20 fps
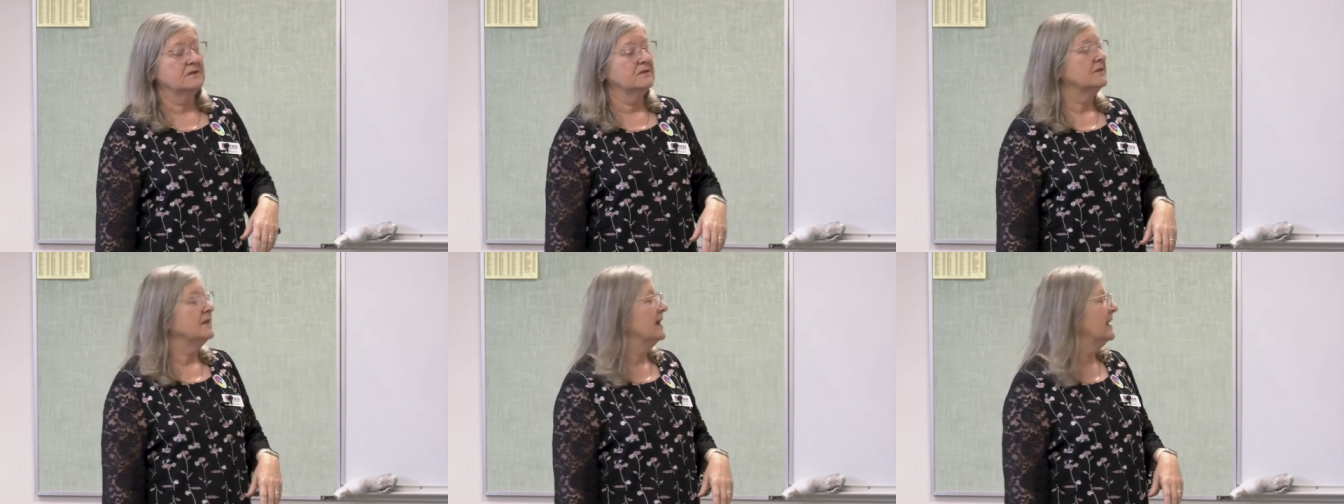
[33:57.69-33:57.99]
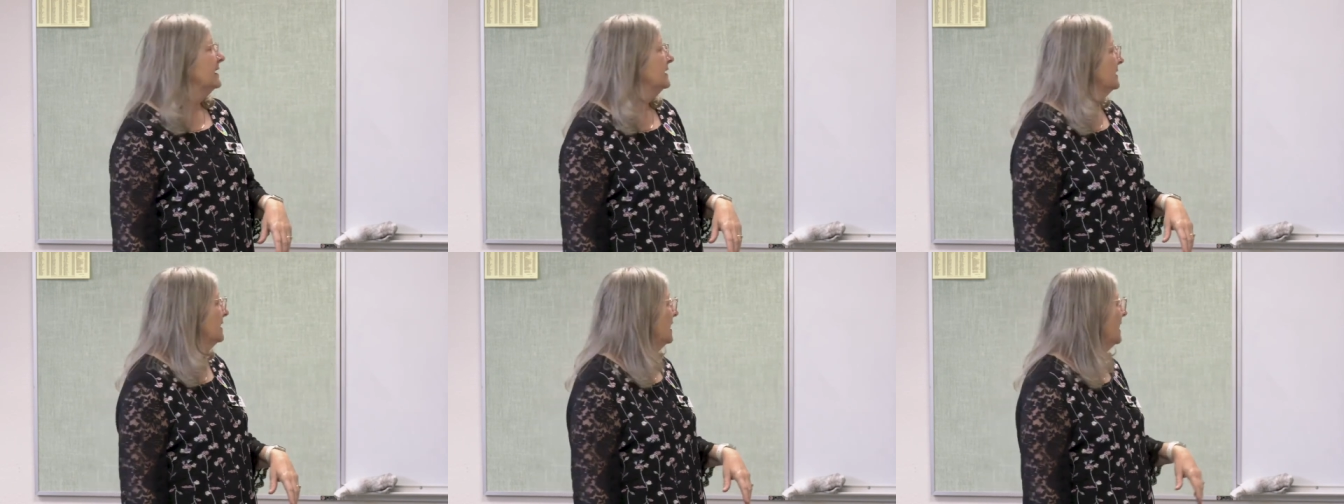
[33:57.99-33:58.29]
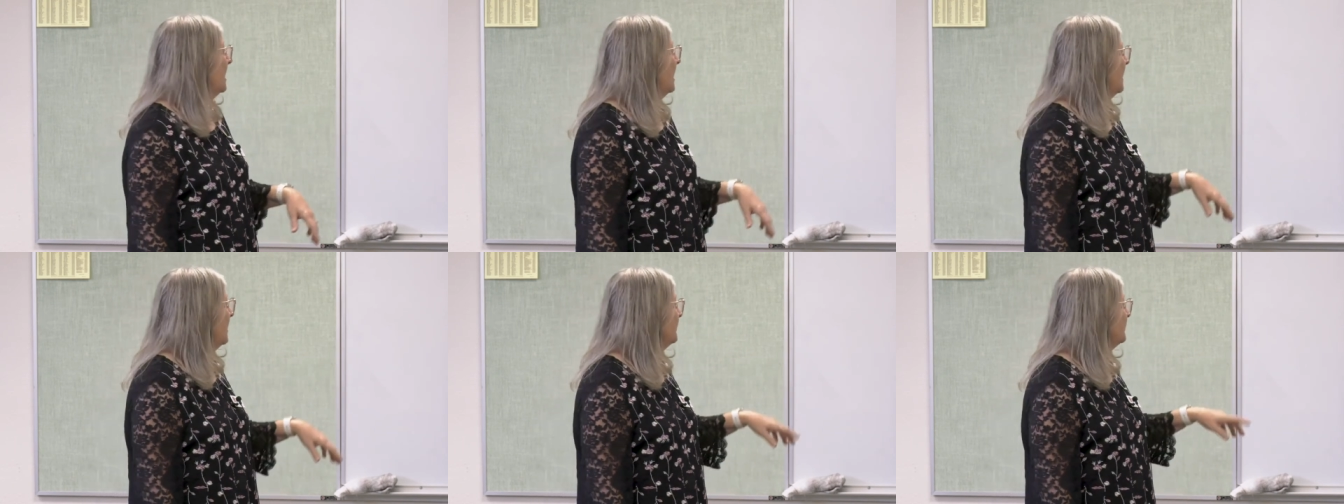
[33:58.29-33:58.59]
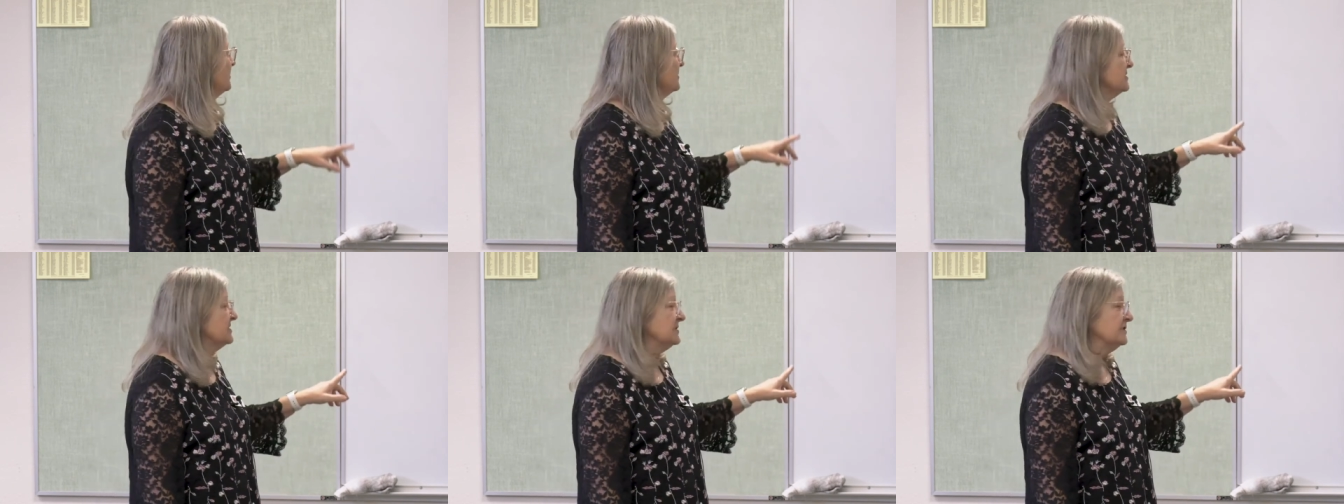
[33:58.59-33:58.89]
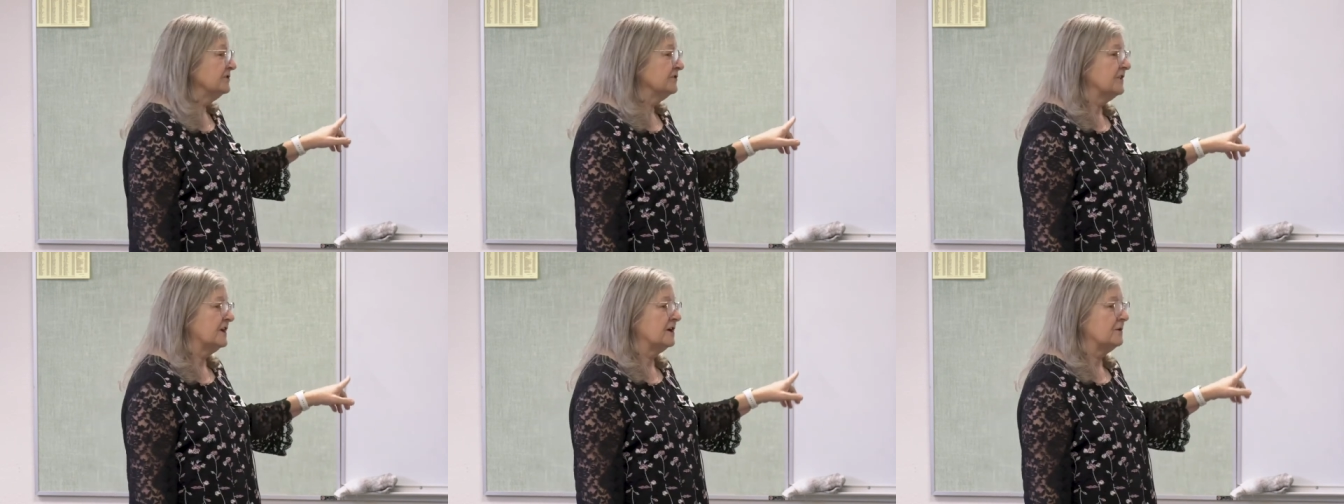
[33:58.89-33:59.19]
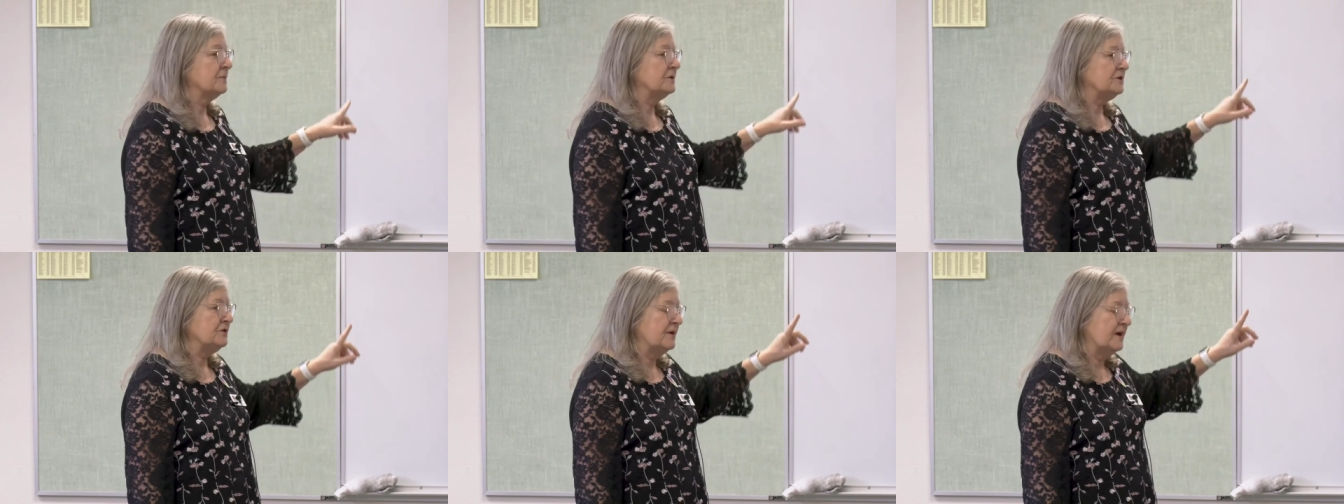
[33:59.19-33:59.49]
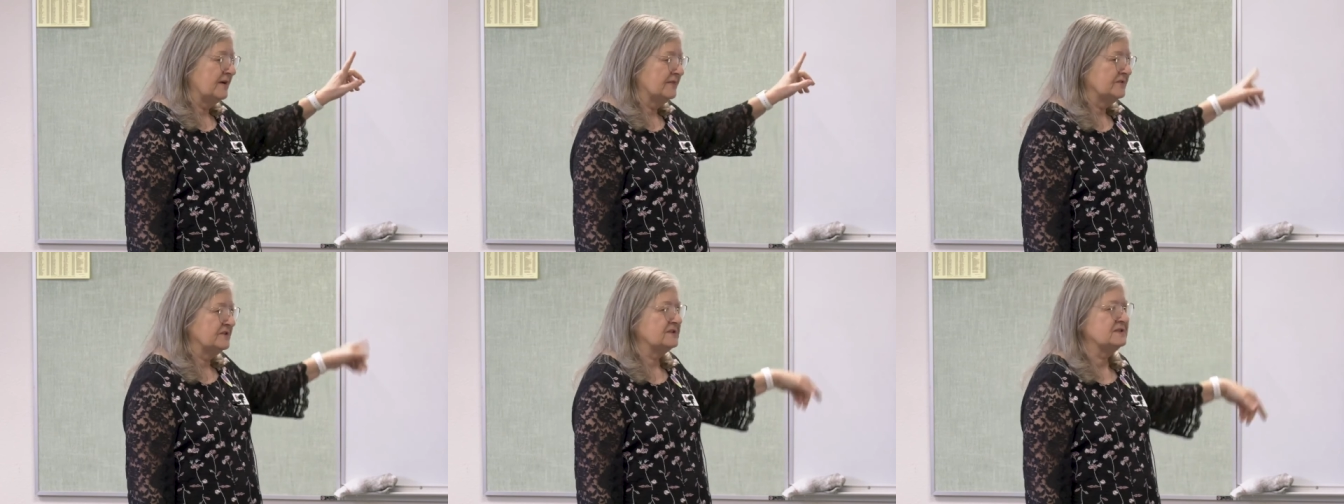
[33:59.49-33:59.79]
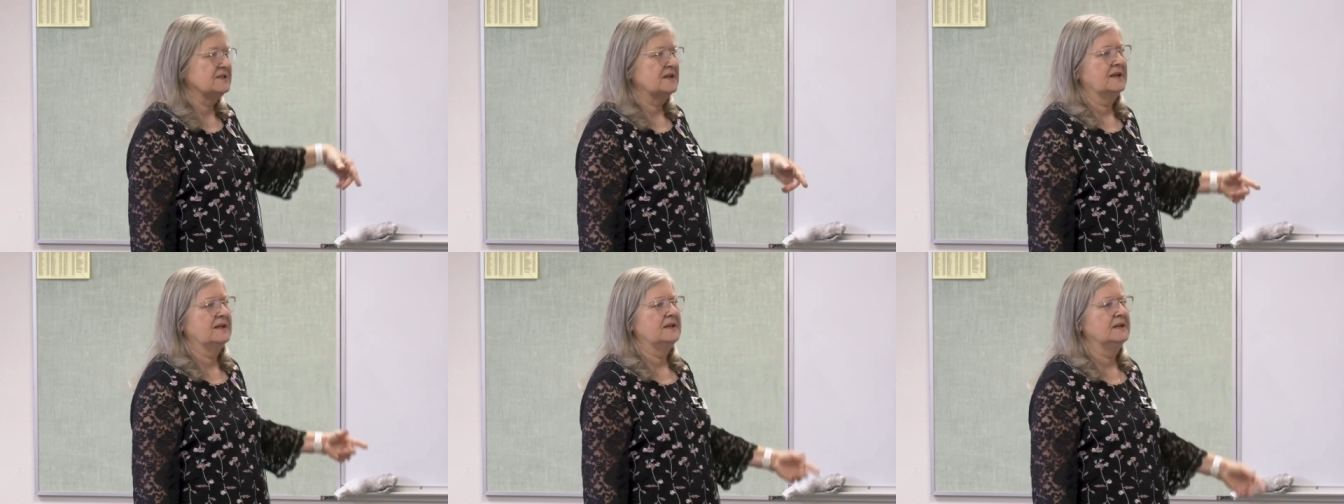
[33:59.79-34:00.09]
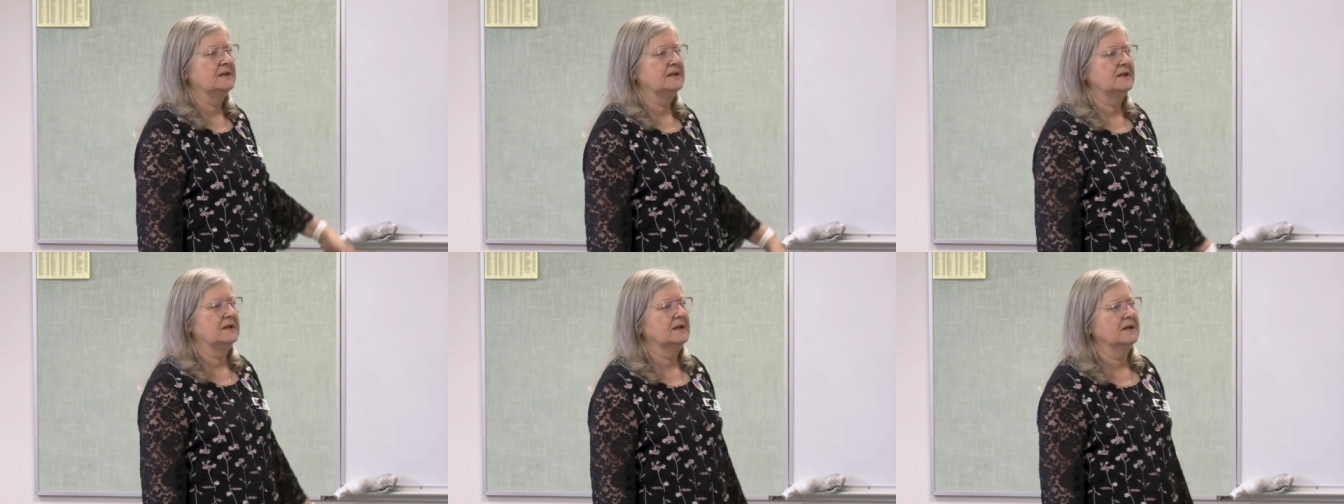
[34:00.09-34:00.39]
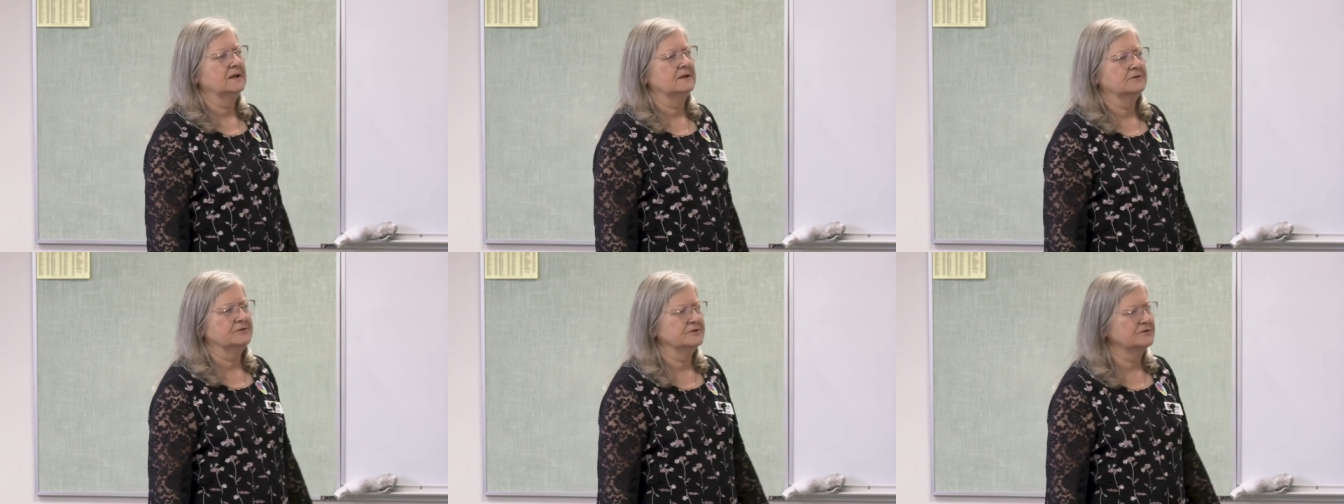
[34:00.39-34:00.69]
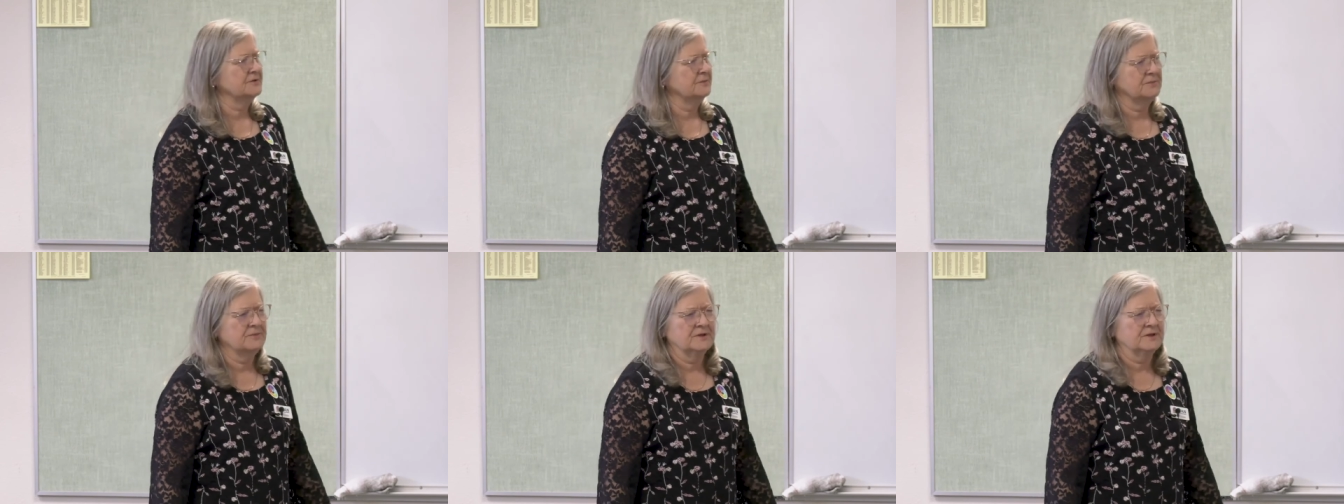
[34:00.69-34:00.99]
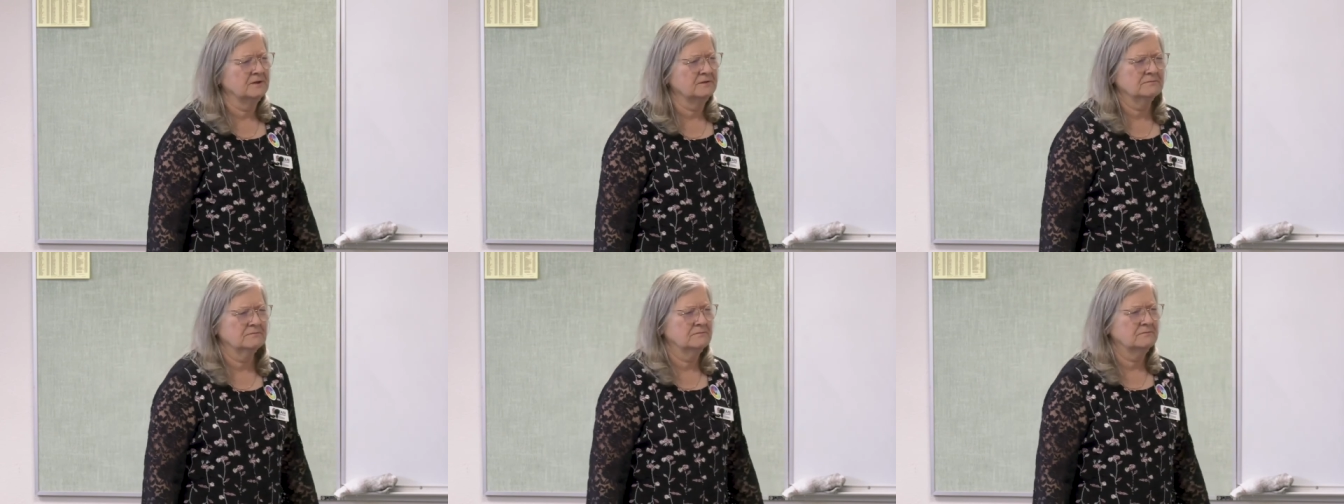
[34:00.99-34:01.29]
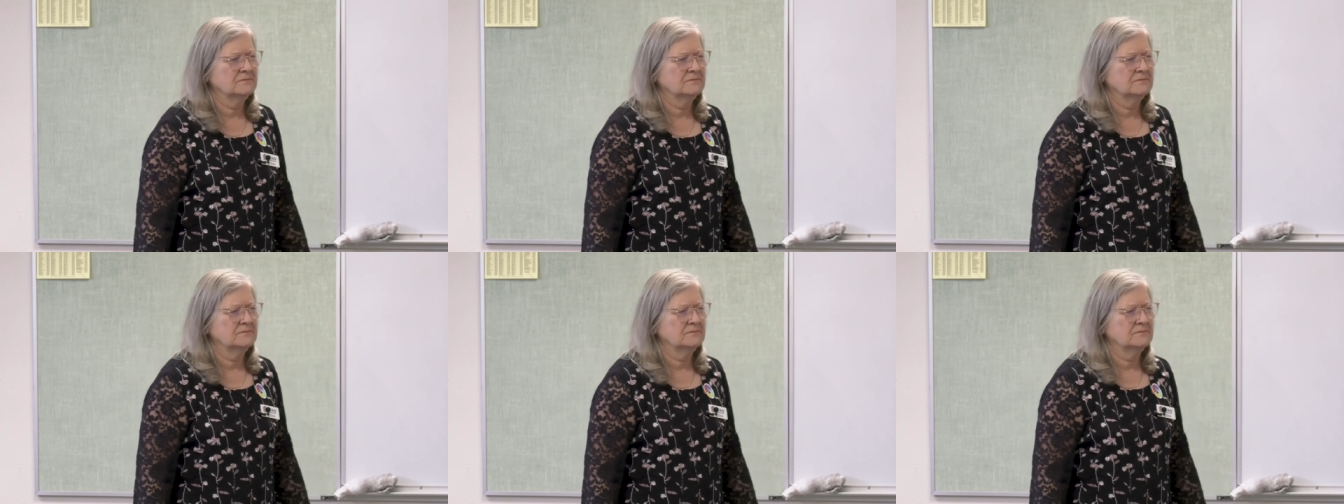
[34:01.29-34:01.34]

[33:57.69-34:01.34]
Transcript: then uh, they're still there, but you have to sign in again or something.